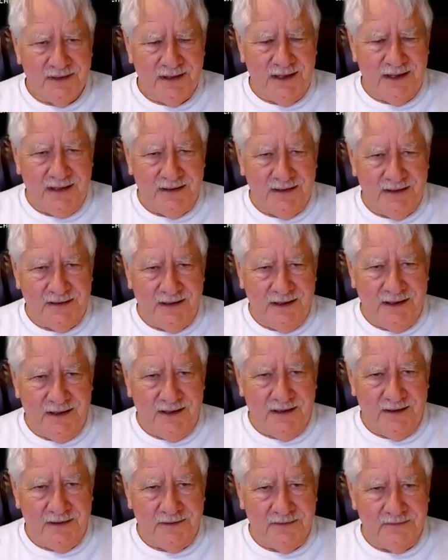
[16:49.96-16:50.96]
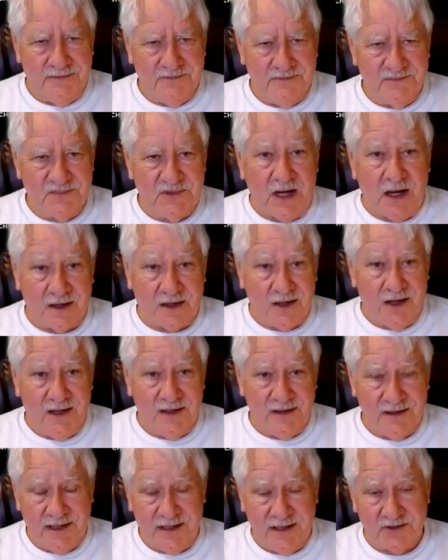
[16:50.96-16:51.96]
and Doc
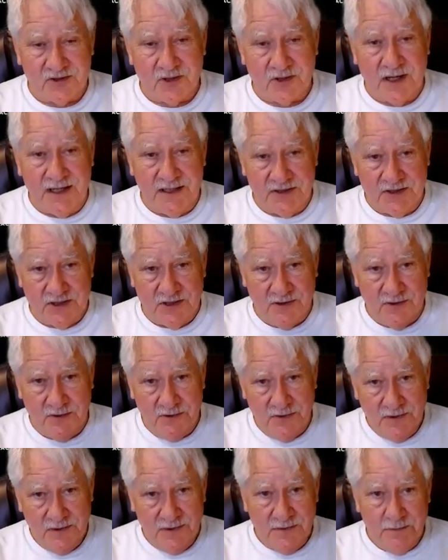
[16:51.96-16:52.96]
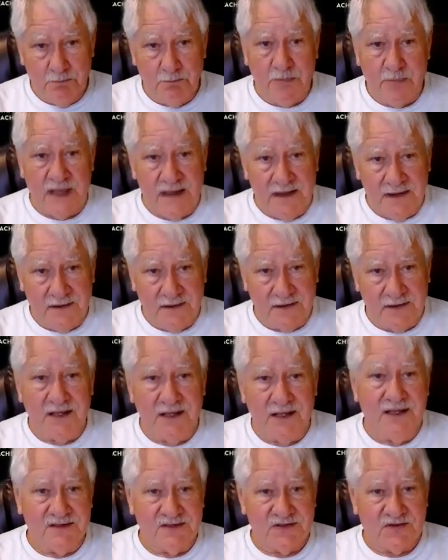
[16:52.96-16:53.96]
Holliday tried to ban
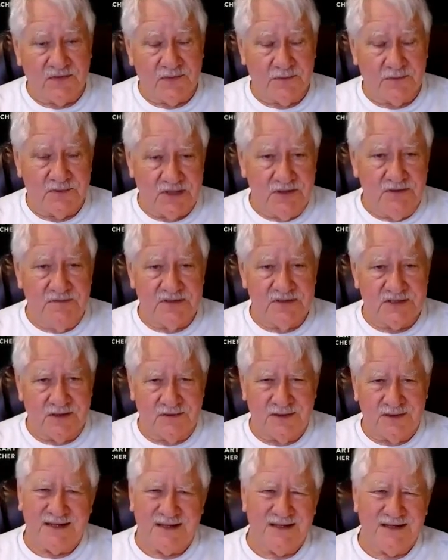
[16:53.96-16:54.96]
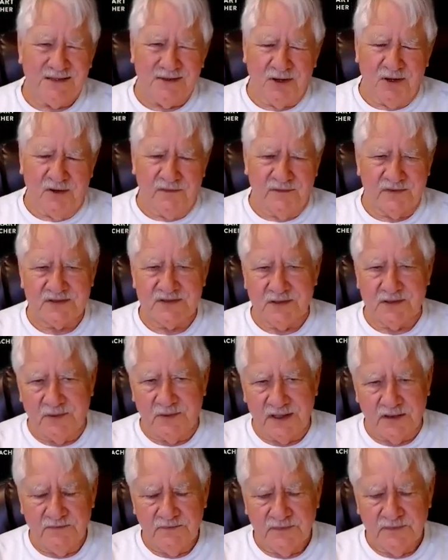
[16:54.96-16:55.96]
guns from Tombstone. That didn't go over so
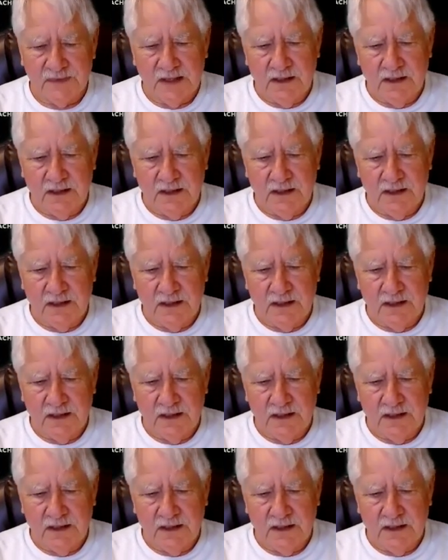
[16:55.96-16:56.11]
well.